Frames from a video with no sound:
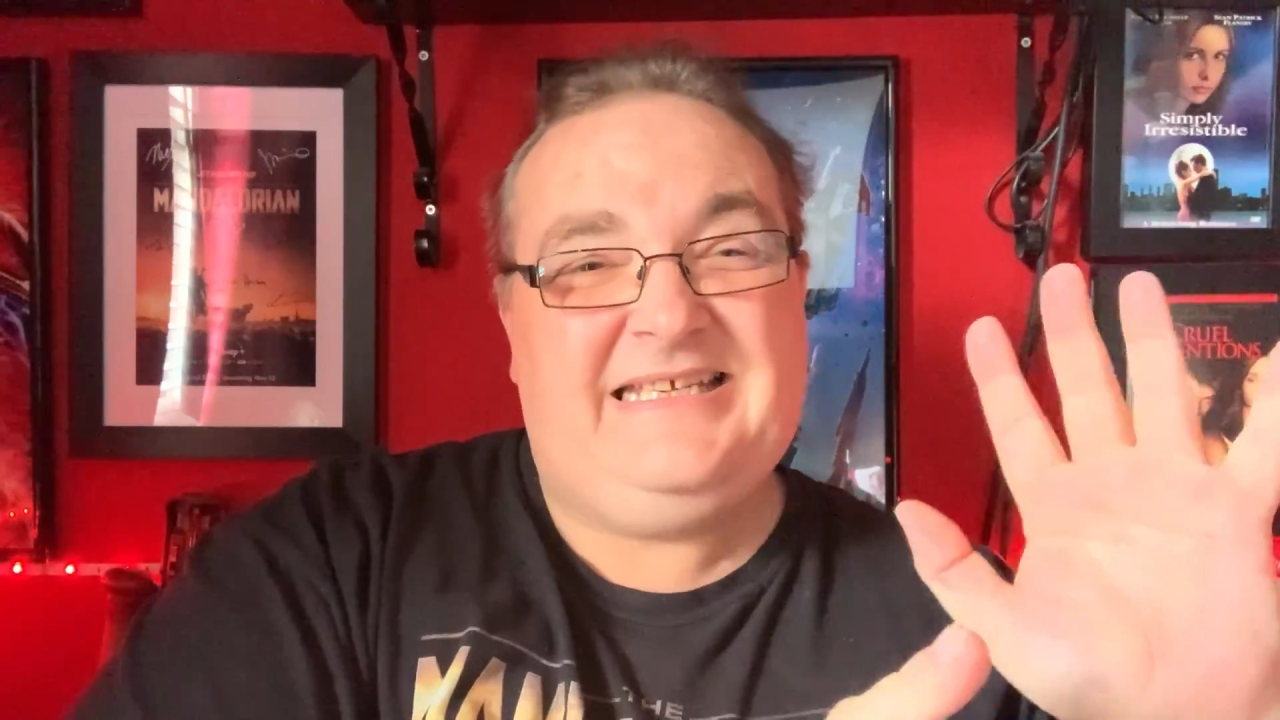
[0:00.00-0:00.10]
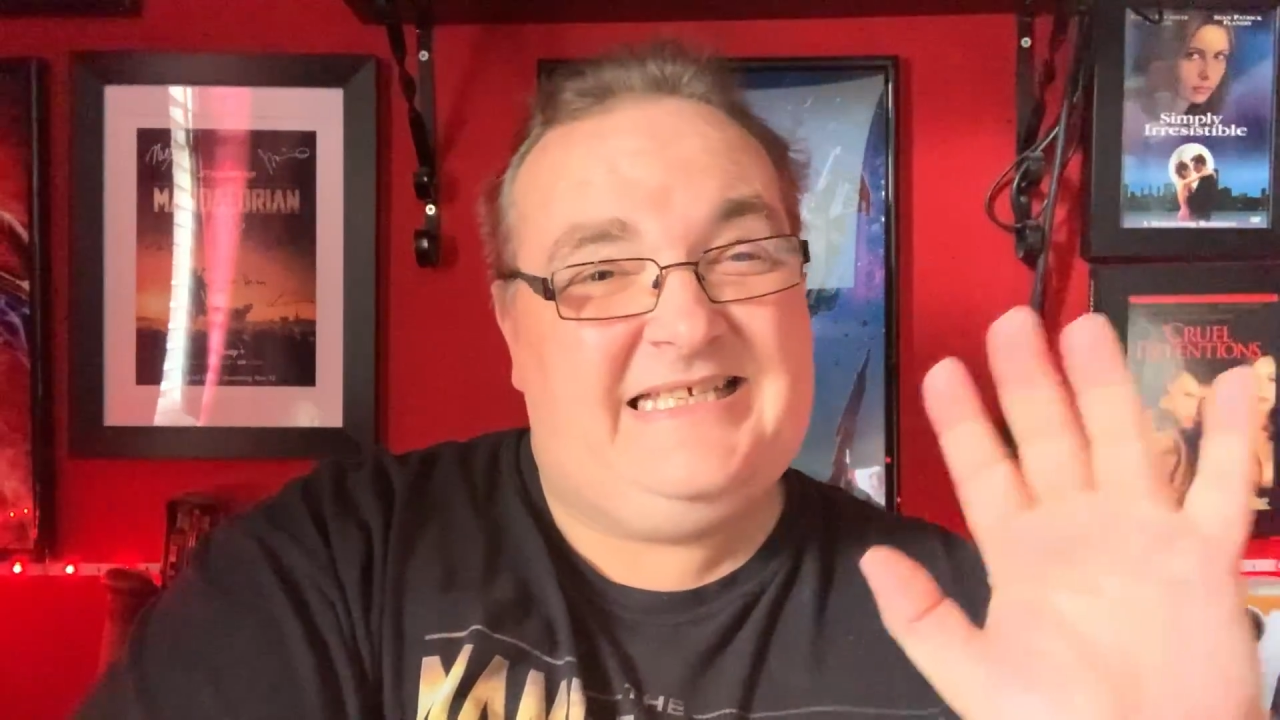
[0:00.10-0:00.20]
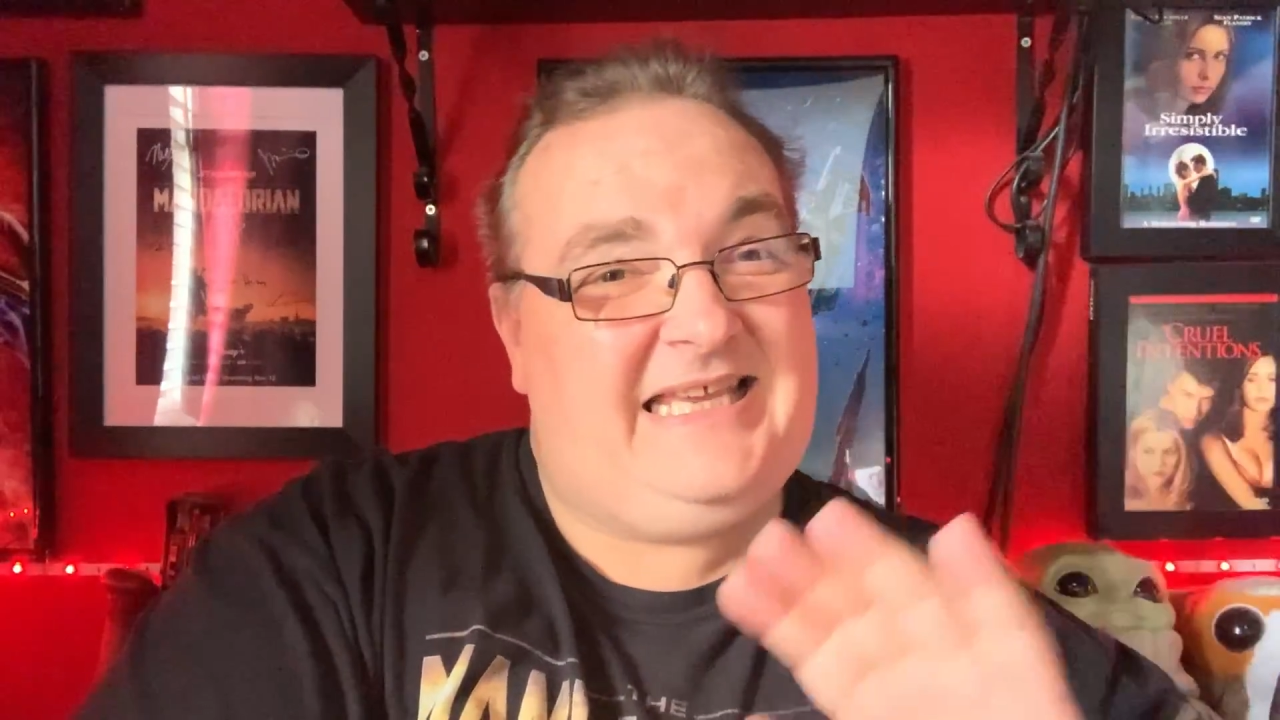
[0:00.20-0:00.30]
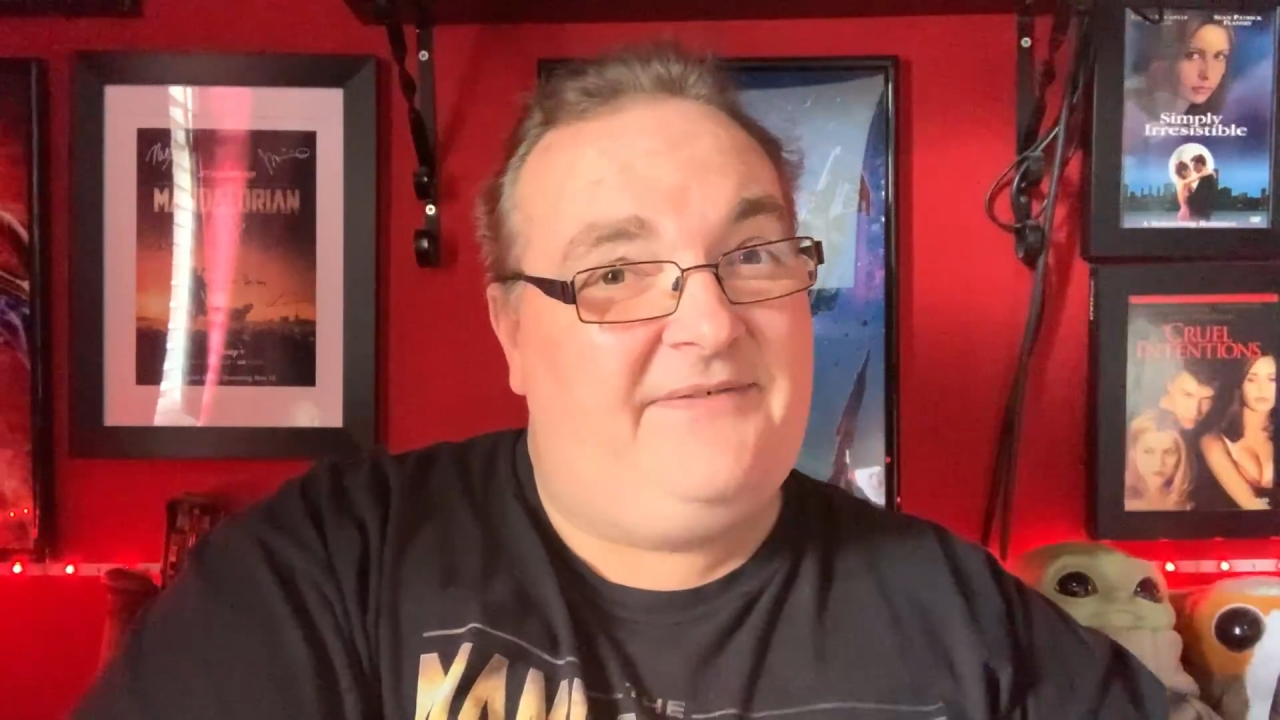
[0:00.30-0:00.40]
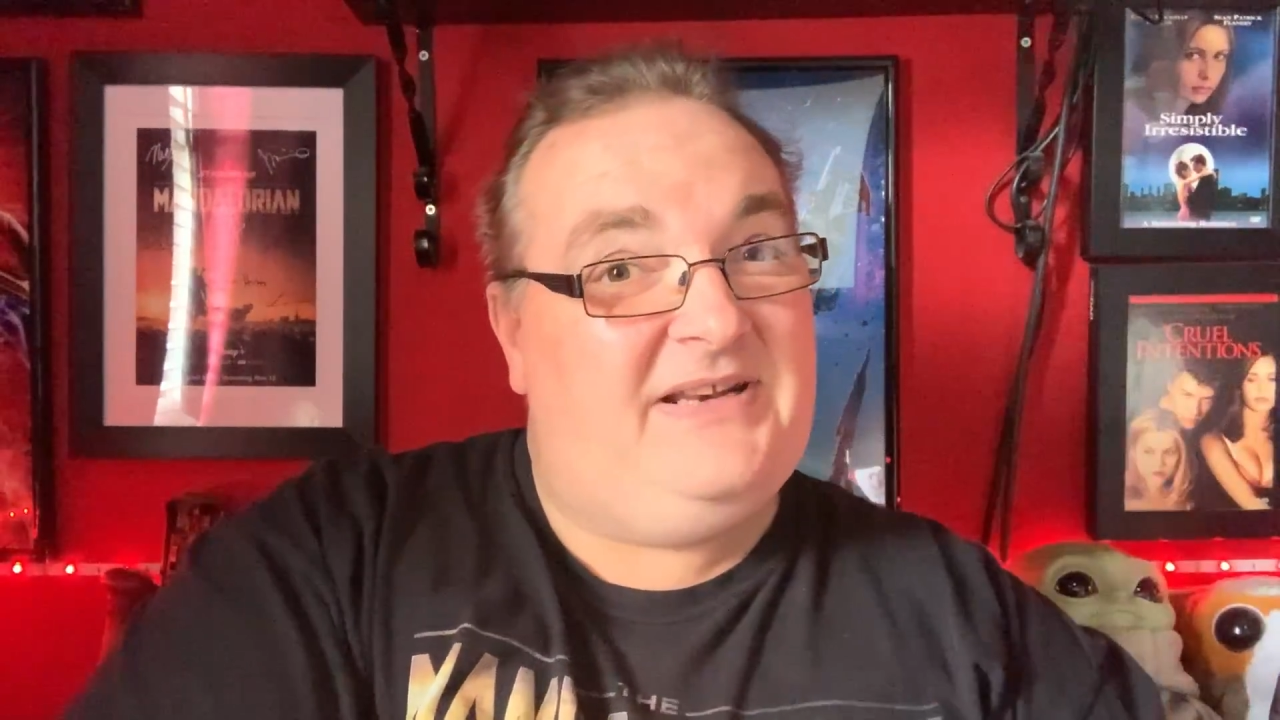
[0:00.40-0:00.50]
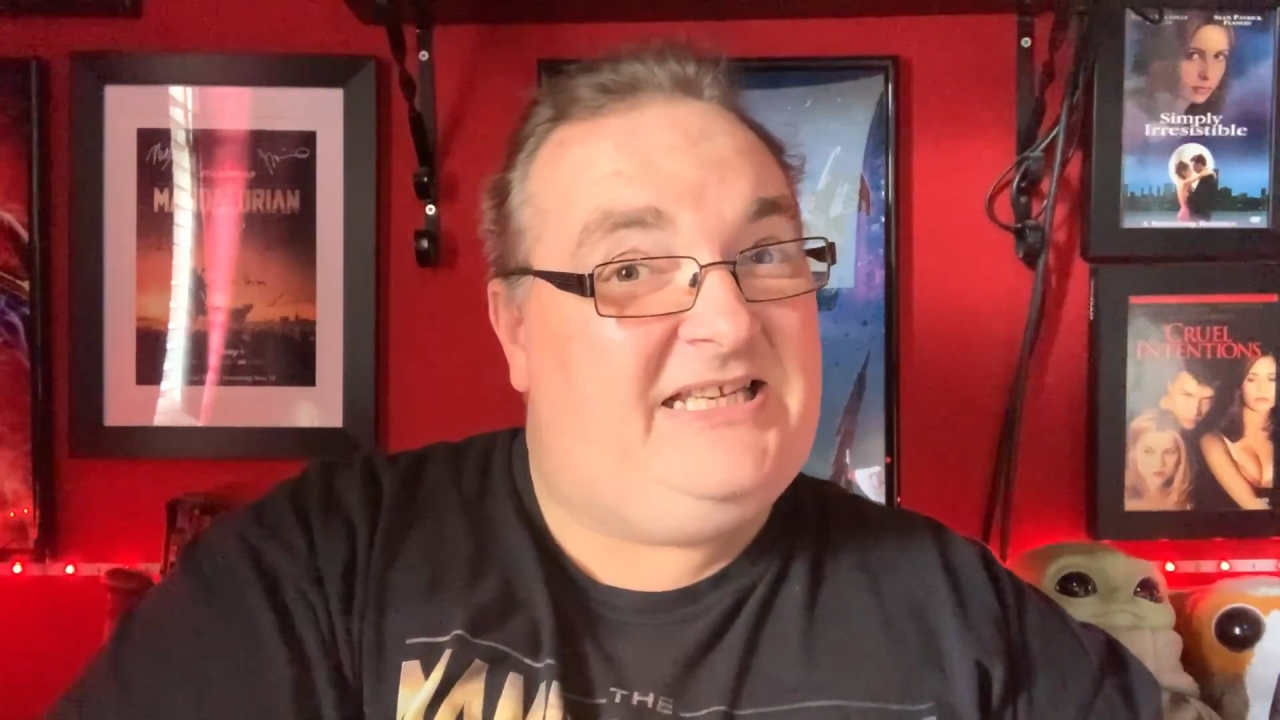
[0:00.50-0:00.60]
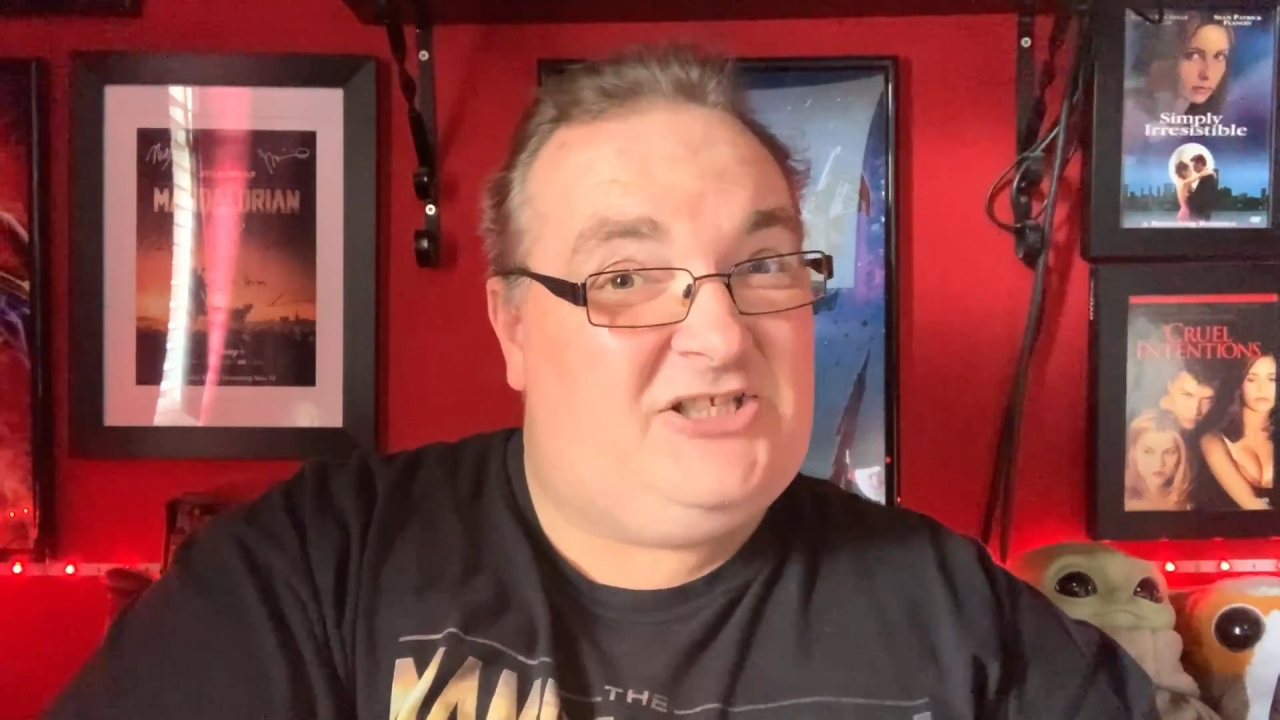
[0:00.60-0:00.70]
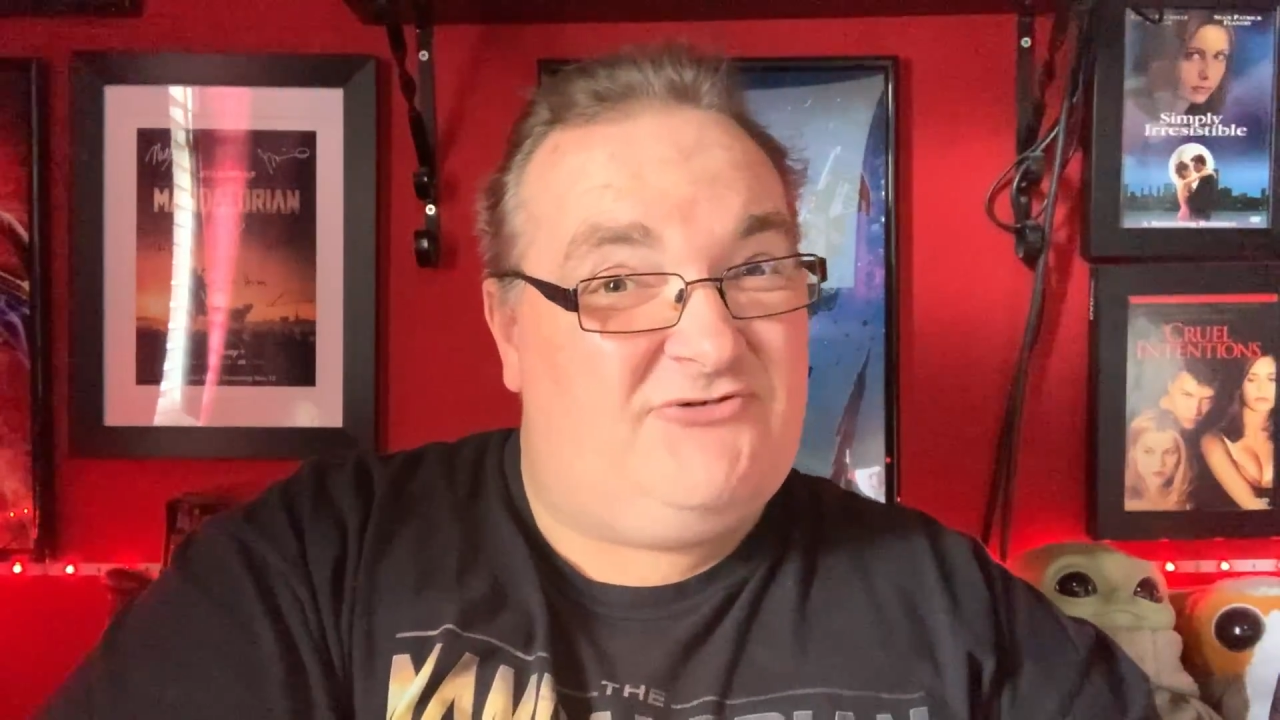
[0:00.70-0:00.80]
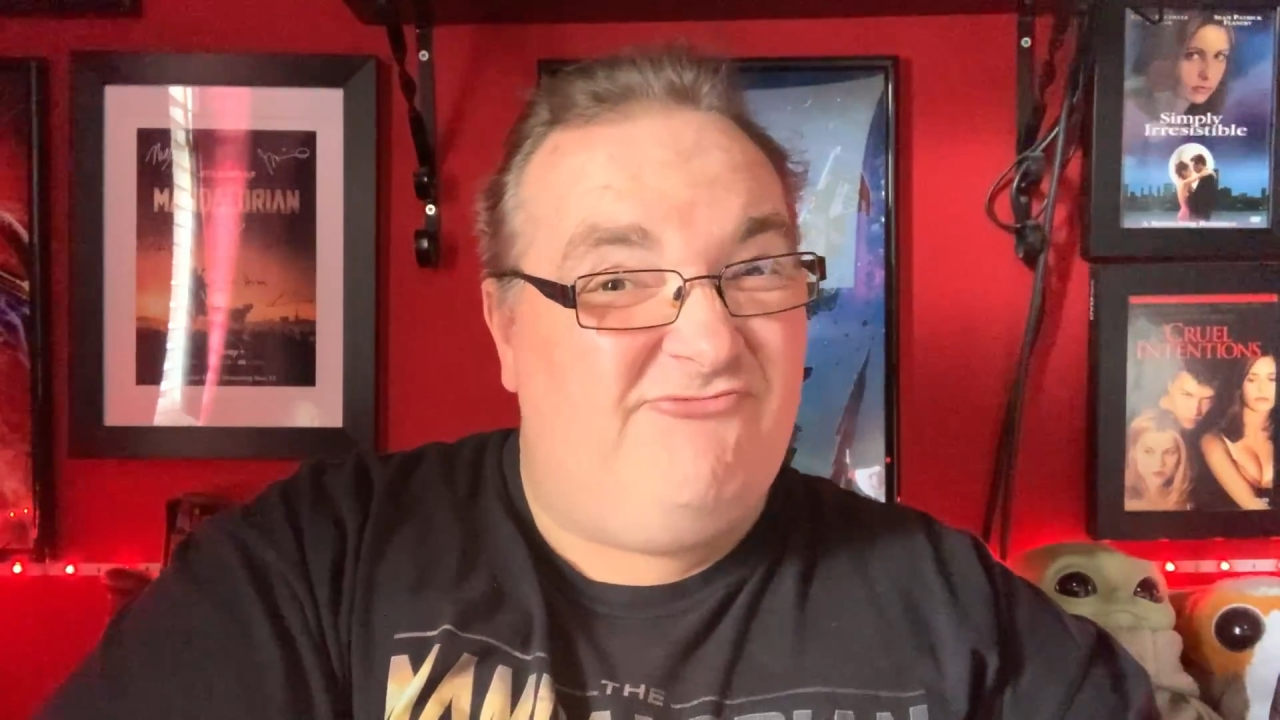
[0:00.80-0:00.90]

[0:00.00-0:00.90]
seven is